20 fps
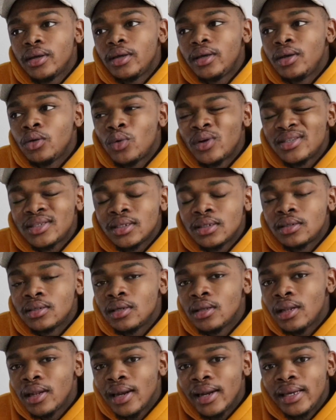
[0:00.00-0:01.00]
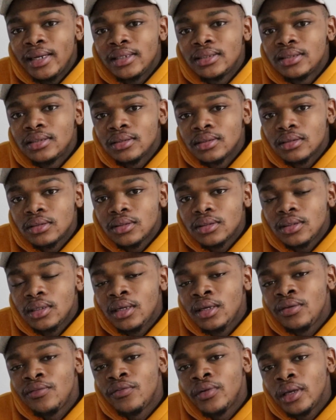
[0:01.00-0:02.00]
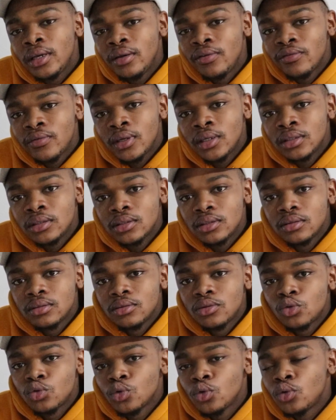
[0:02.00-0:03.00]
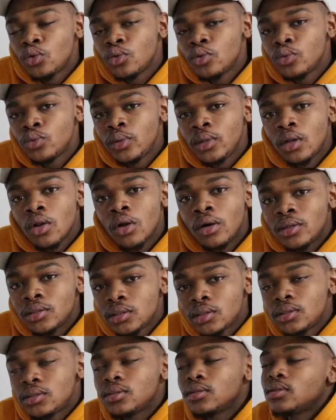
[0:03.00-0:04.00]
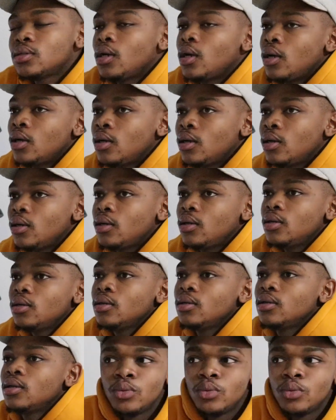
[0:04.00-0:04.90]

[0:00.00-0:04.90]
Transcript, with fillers: it was a late evening event, so we lost uh,